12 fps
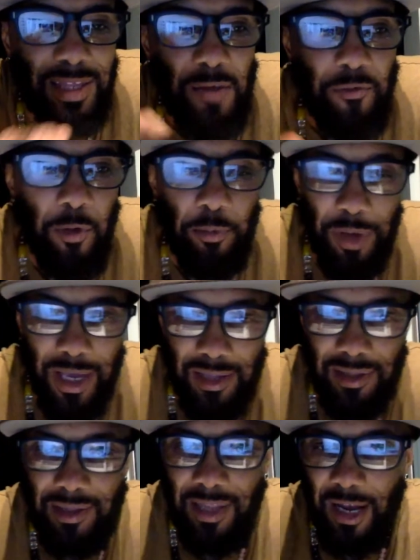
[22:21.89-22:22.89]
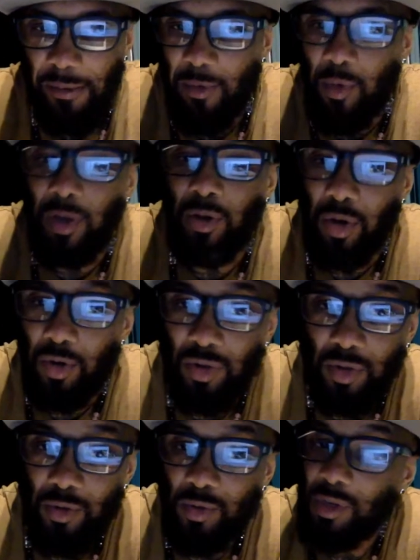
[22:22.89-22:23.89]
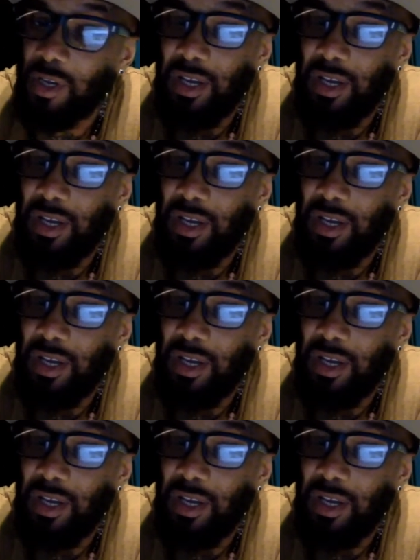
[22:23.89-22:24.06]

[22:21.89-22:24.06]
3-4 places that everyone goes to,